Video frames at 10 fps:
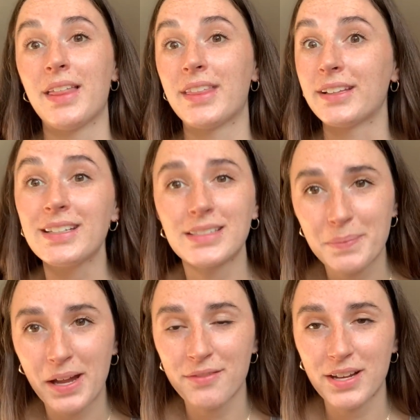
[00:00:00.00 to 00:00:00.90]
the least
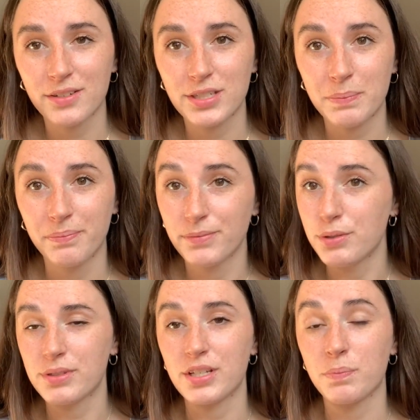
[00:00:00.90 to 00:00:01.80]
amount of energy
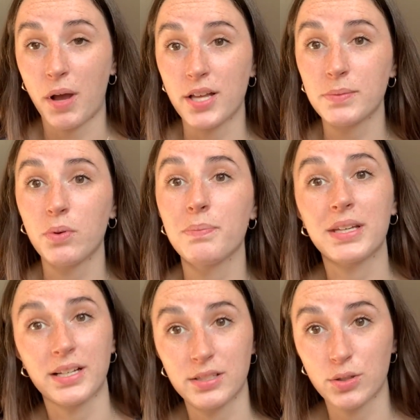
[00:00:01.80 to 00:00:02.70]
usage possible,
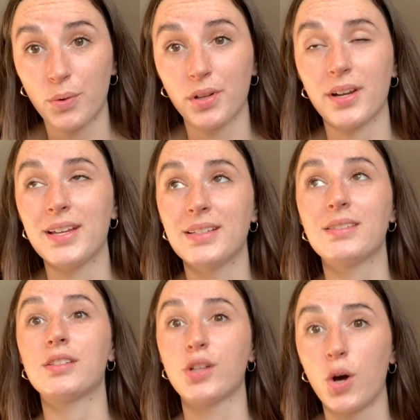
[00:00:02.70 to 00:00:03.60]
because solar is
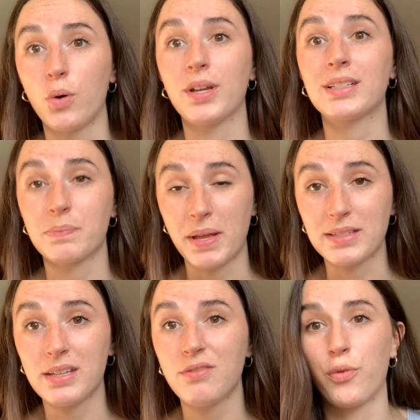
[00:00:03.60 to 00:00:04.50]
so
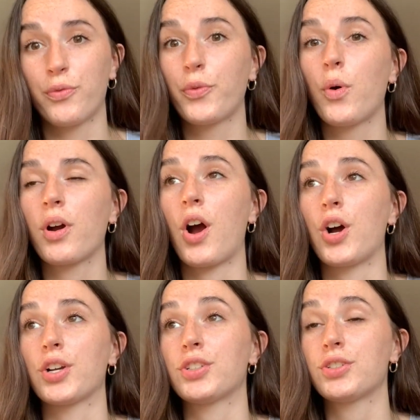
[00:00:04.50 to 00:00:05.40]
expensive. For
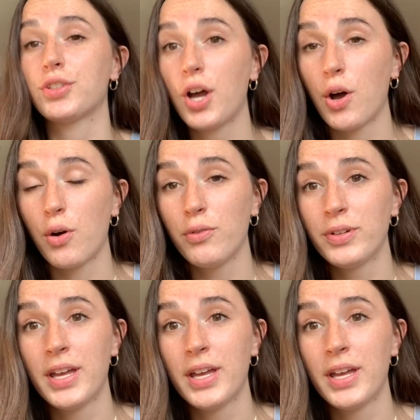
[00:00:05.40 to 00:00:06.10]
our stove,